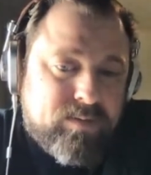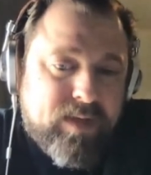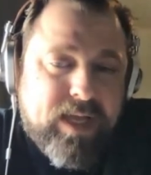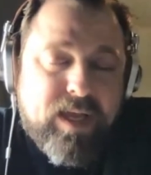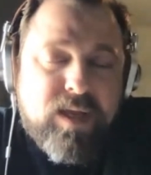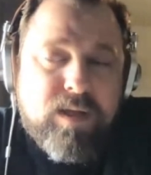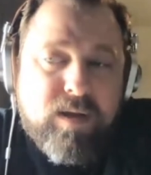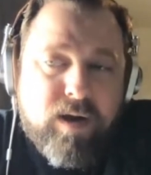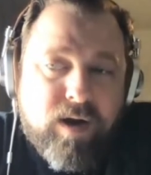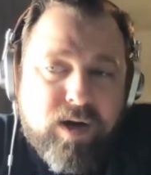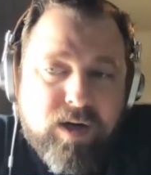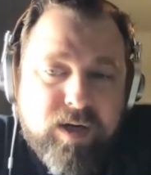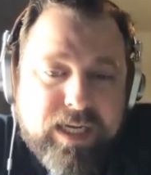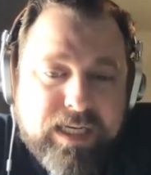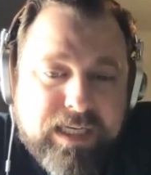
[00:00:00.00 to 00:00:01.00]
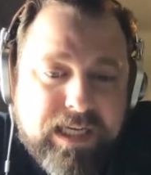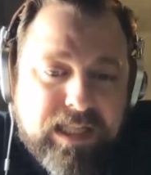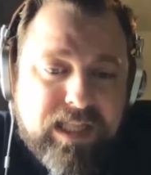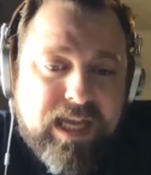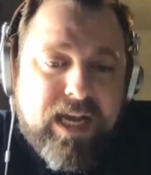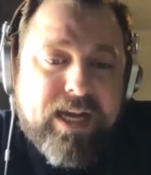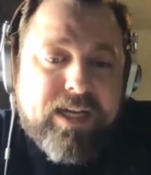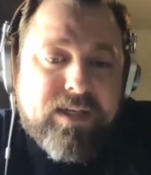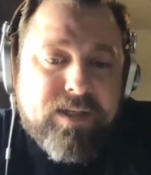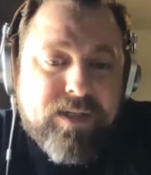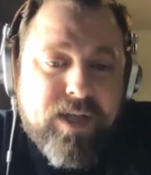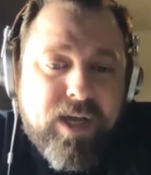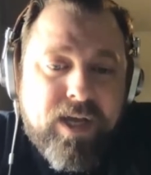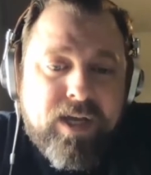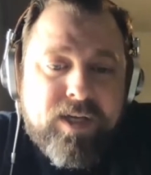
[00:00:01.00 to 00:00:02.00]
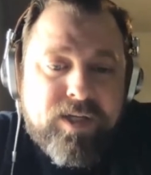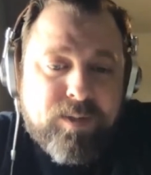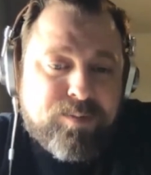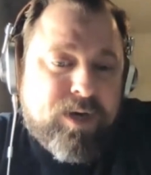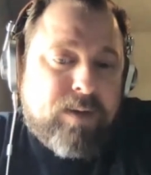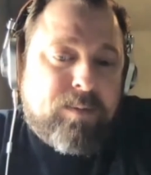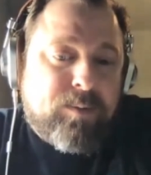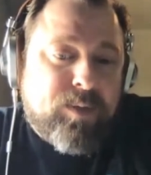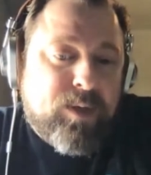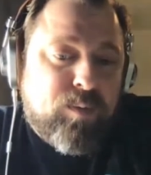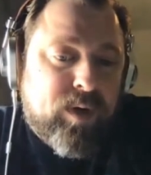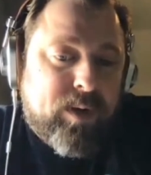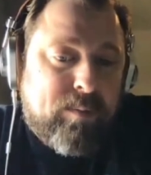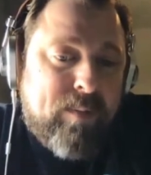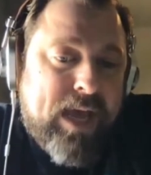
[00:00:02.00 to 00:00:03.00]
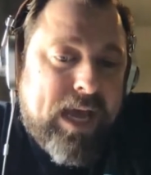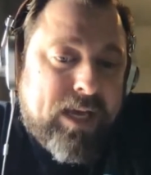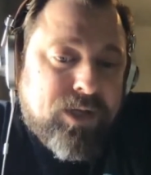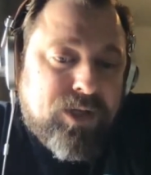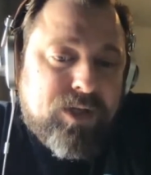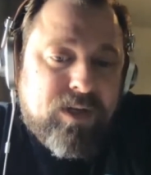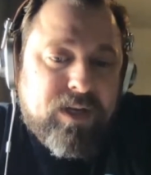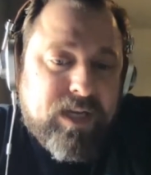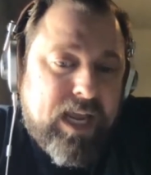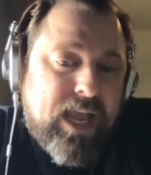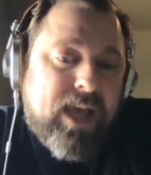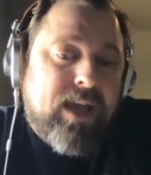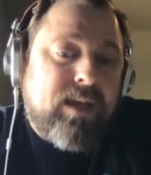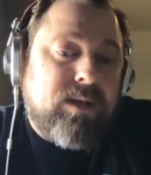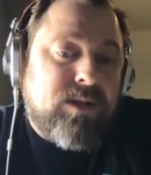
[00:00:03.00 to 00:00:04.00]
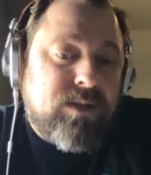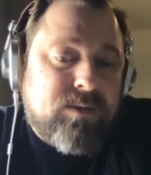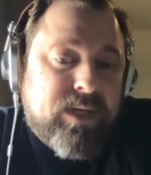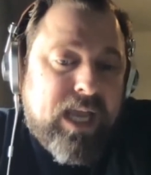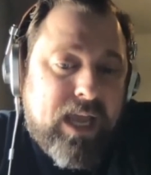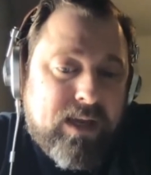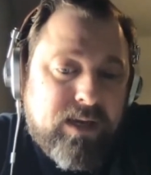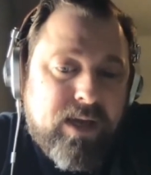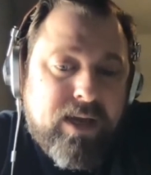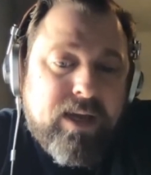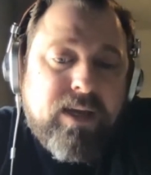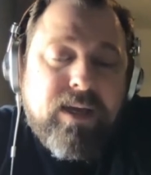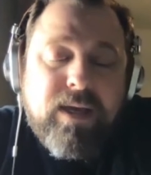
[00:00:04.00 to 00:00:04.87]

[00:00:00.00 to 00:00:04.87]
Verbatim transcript: they are inclined to probably want to match an N to an N Y.